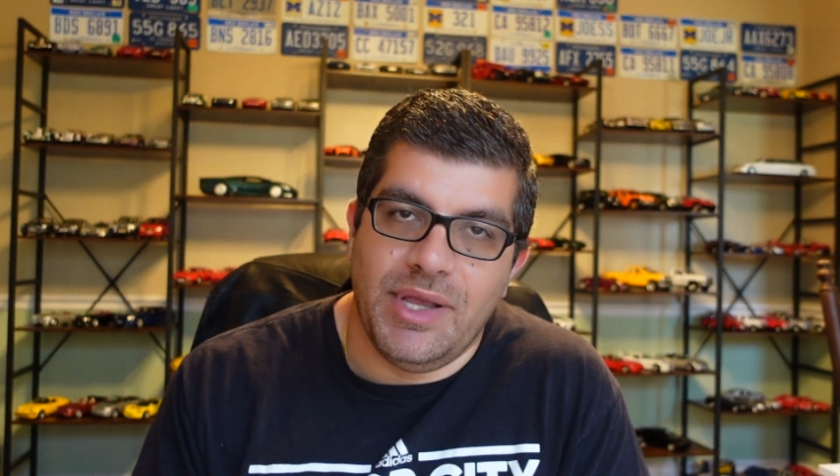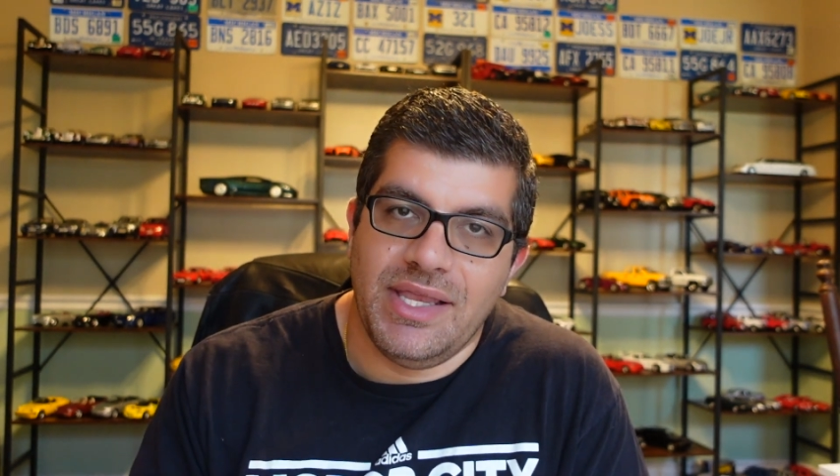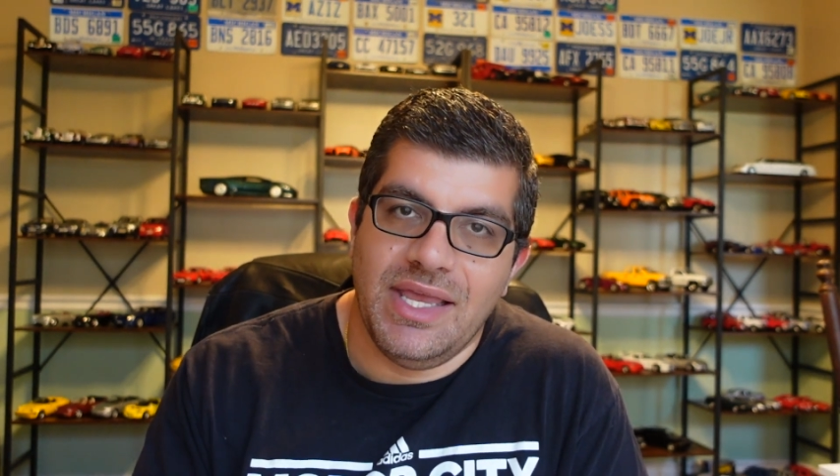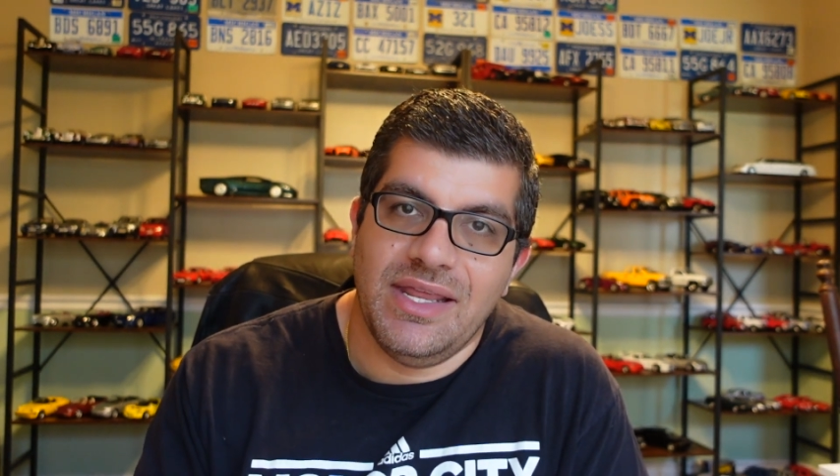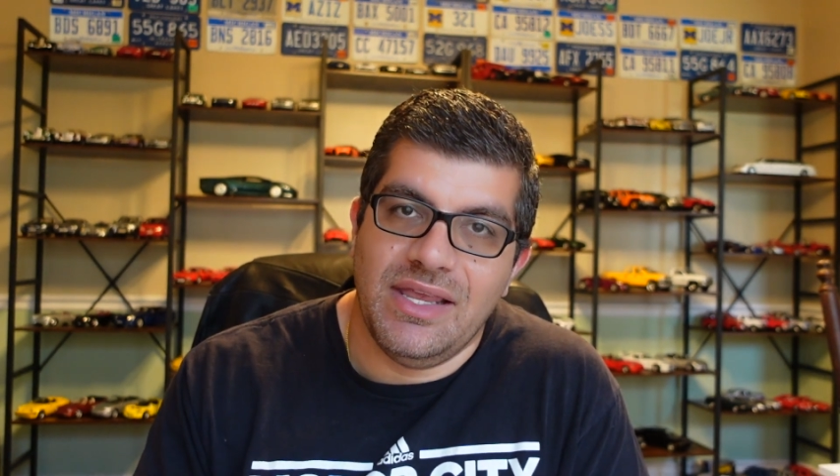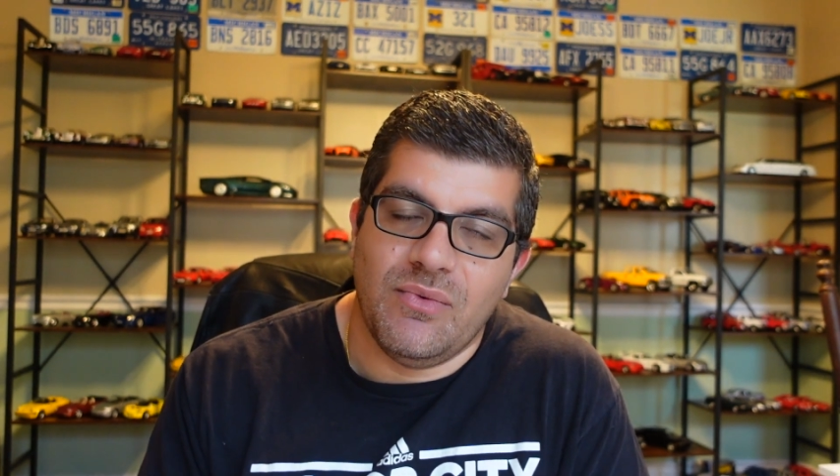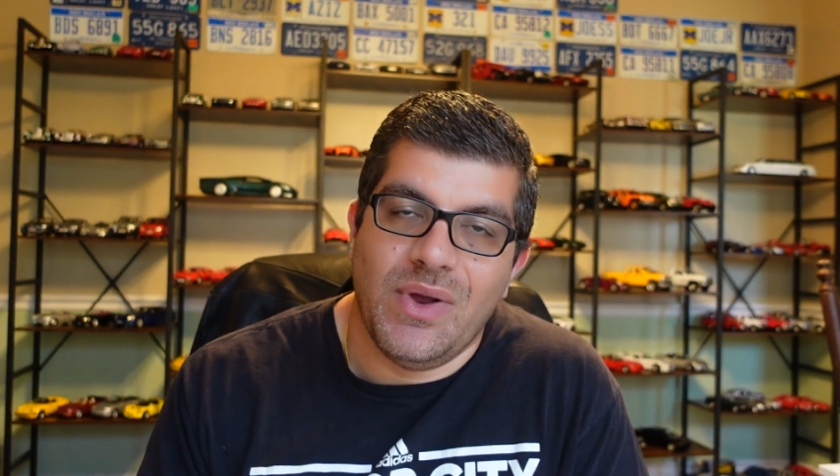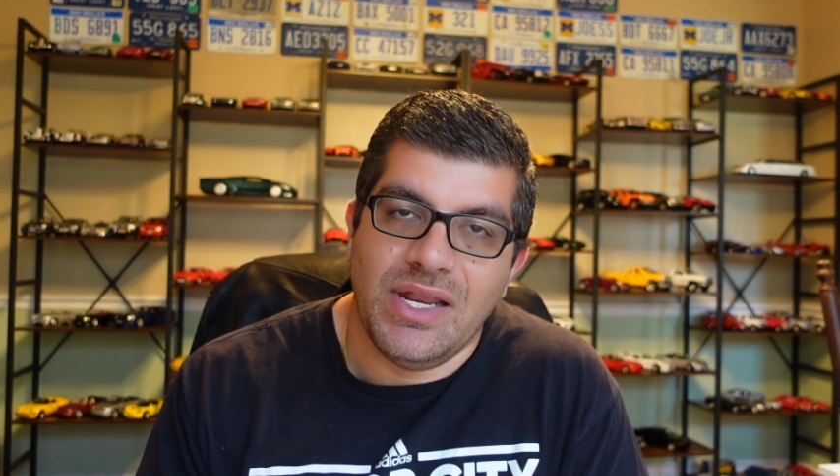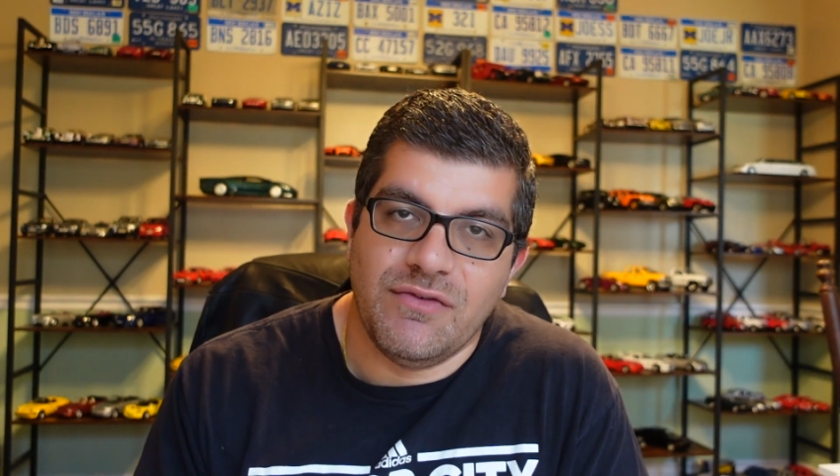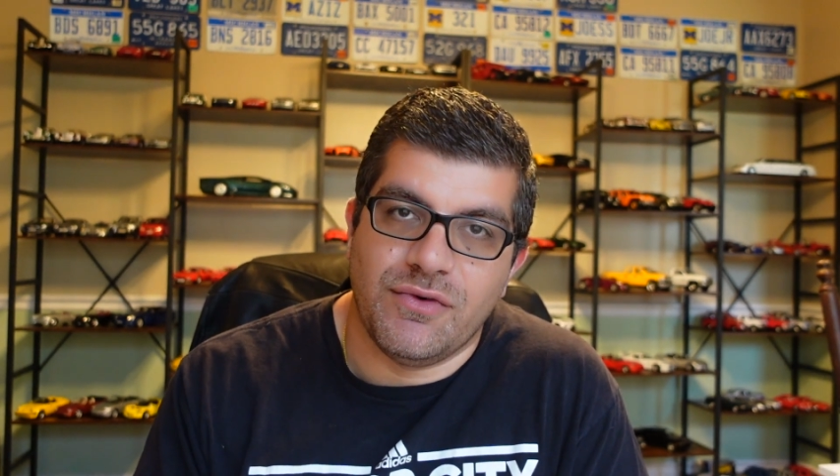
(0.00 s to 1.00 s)
and getting it
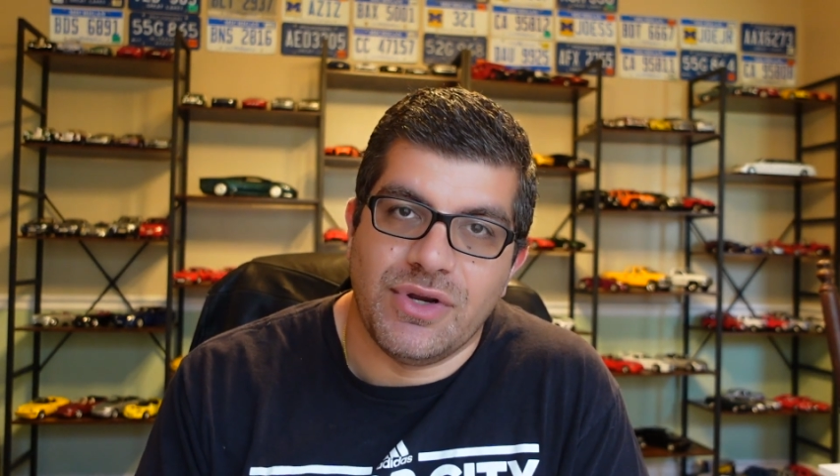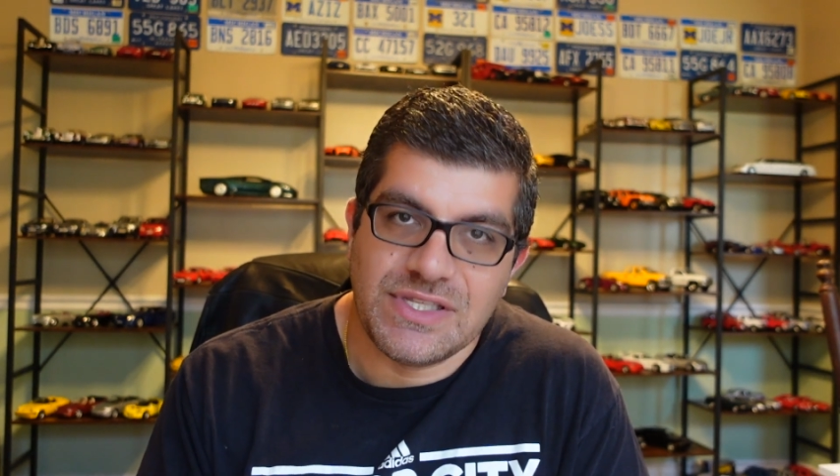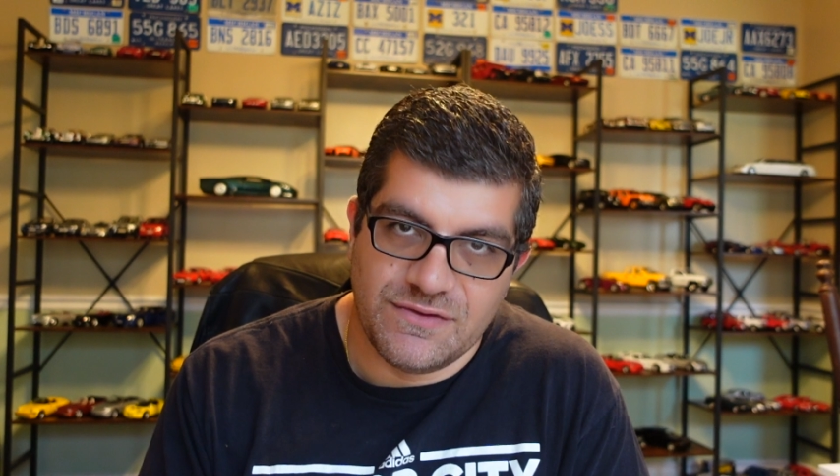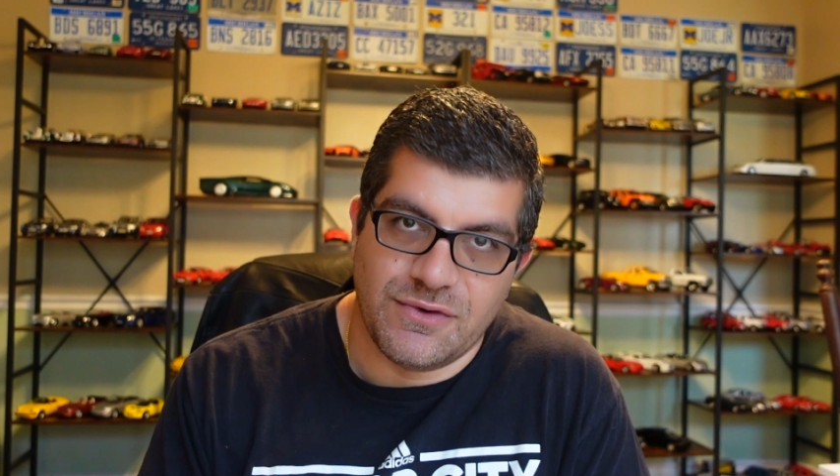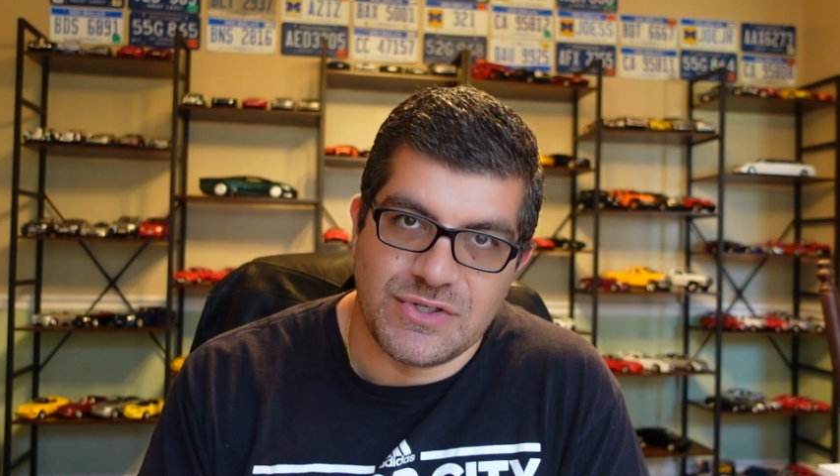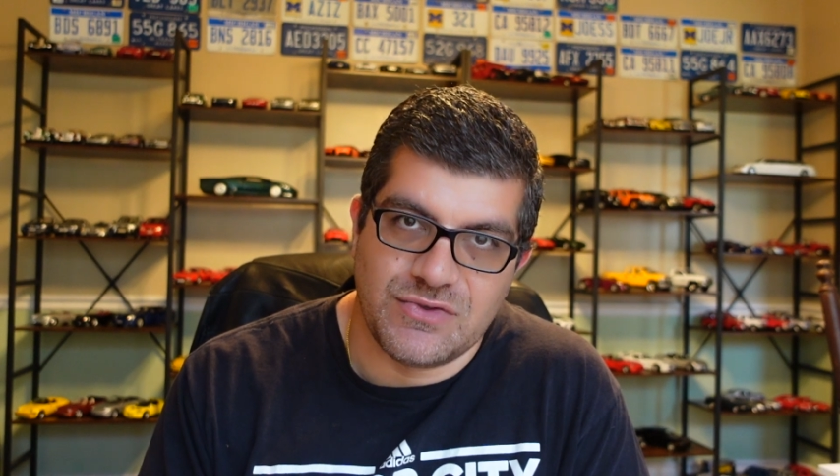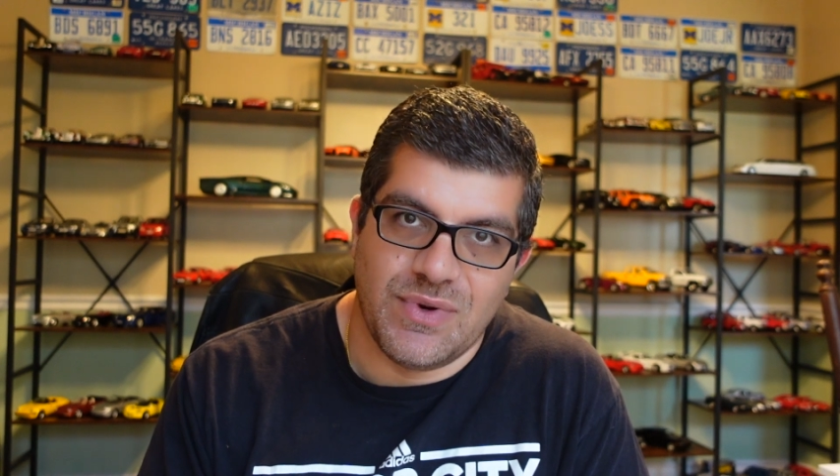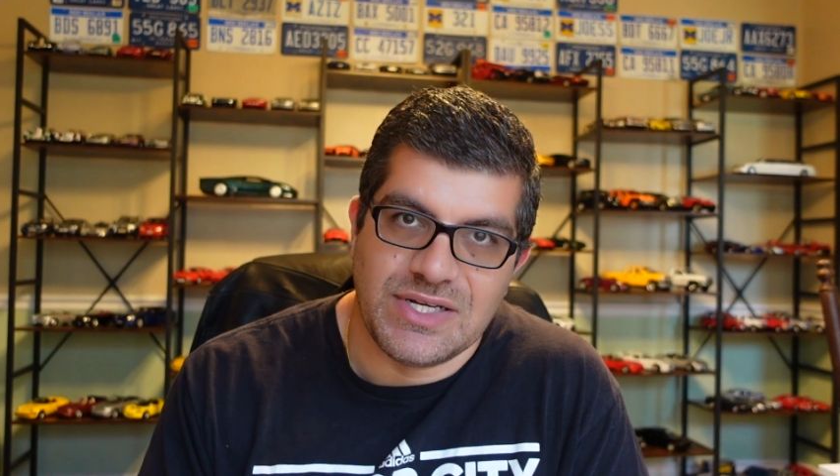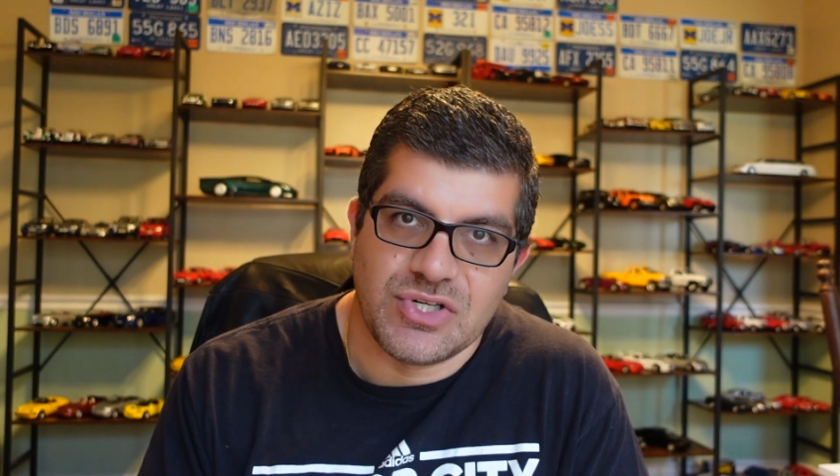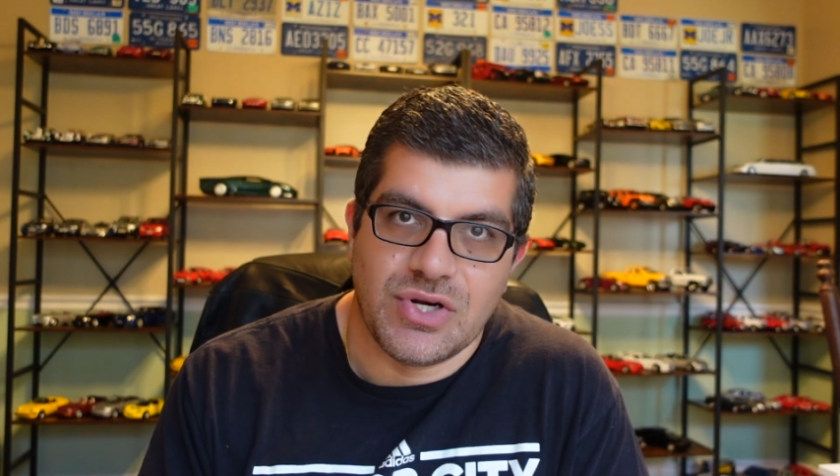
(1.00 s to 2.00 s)
ready for its first
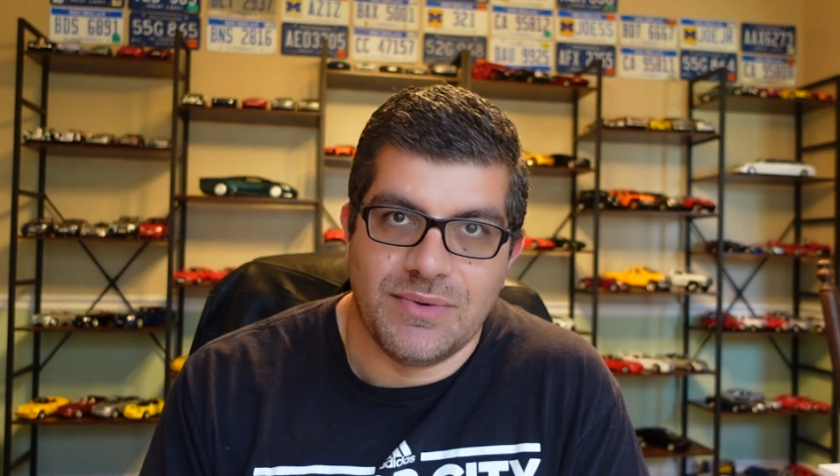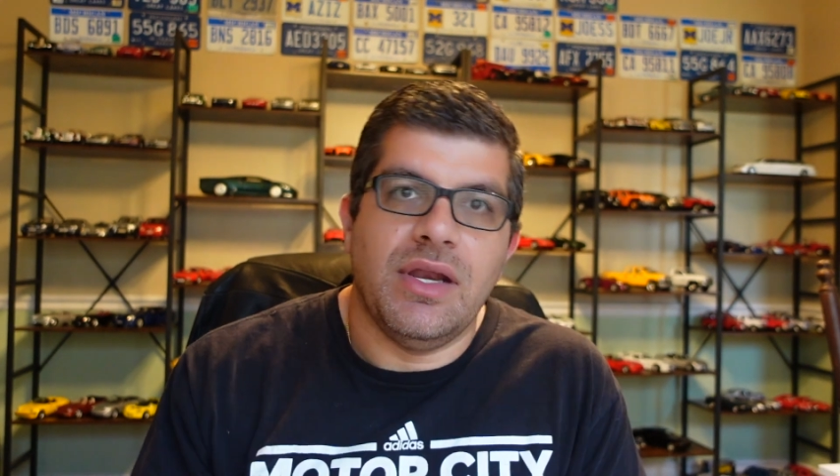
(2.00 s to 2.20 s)
renter.